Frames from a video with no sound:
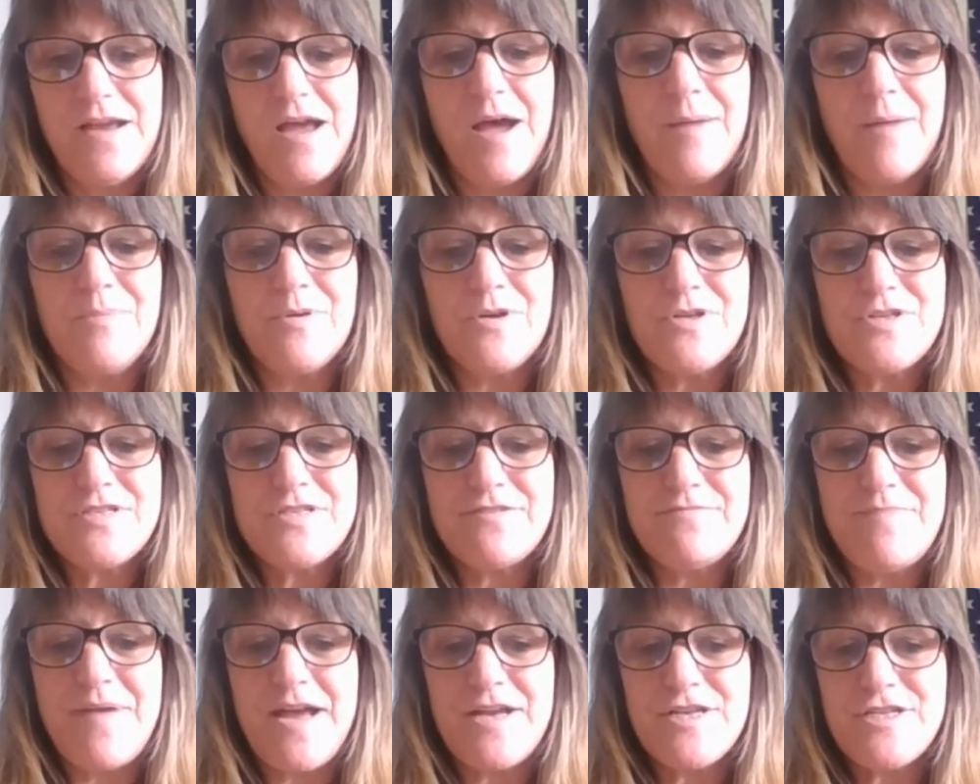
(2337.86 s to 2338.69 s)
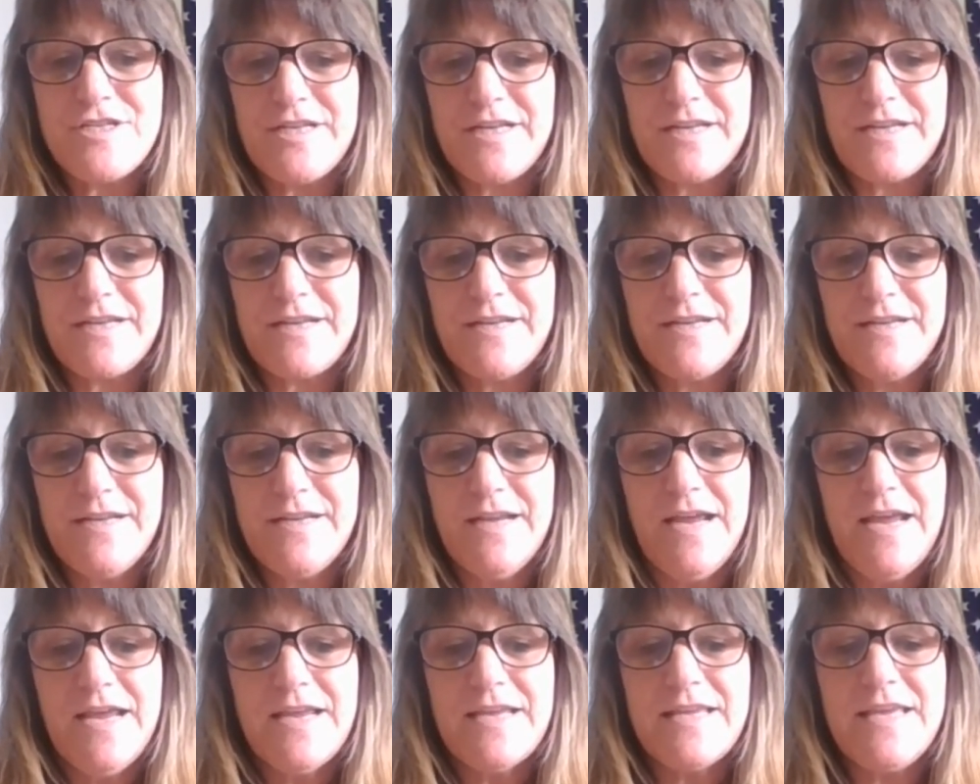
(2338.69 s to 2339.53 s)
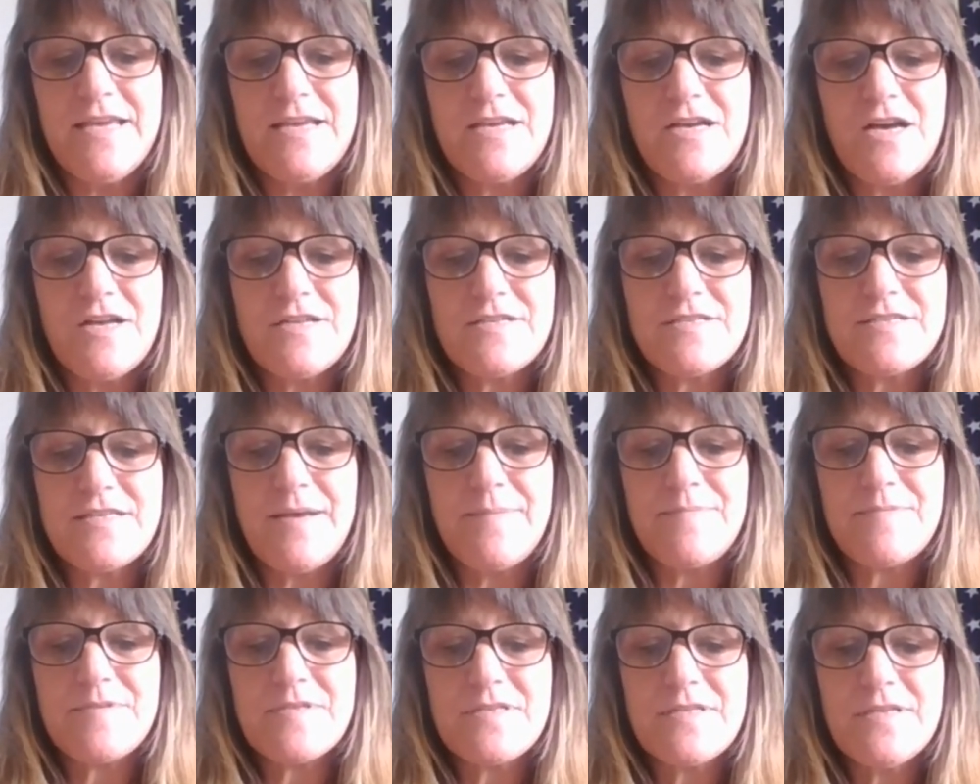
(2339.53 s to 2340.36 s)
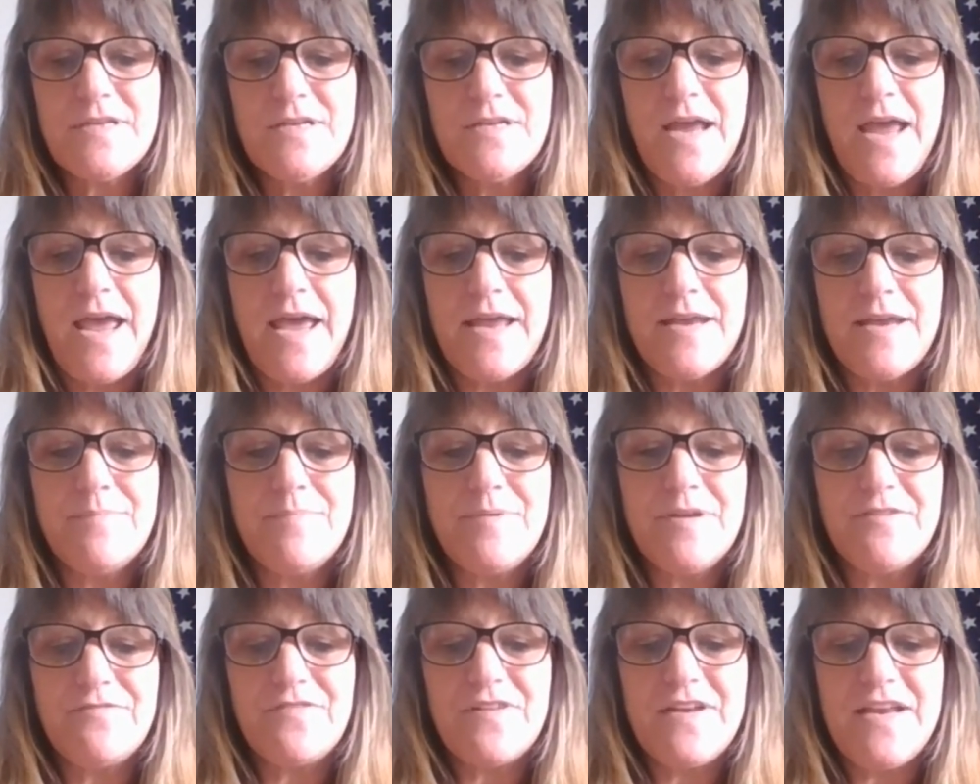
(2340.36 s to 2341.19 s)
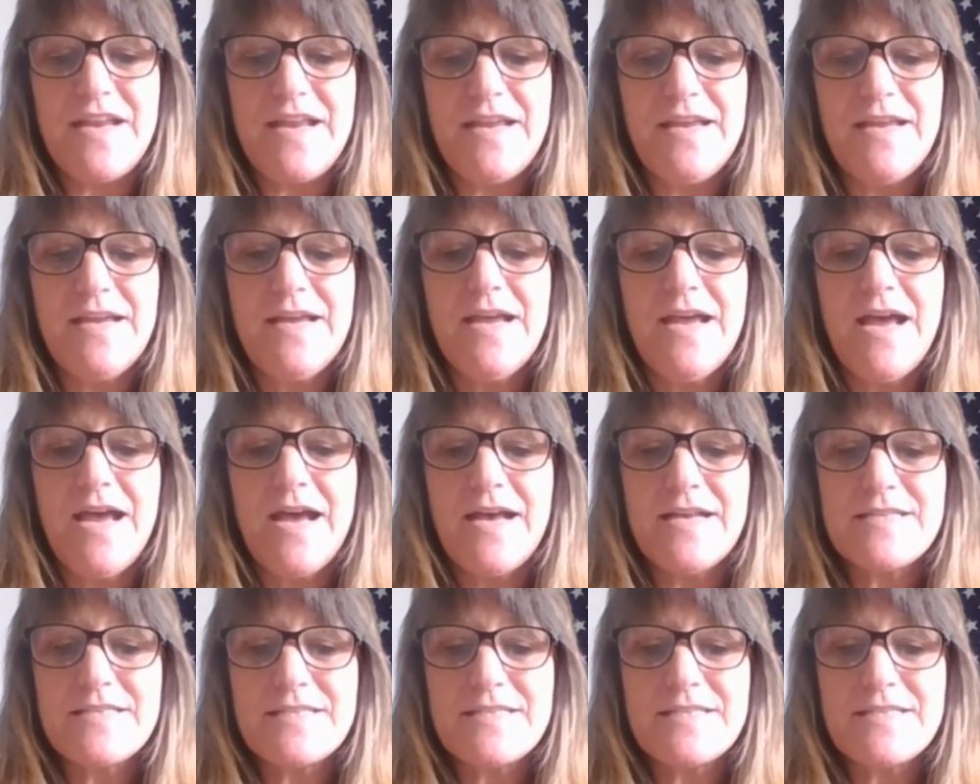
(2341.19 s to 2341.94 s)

A burst of magic. Key concepts, an epiphany, a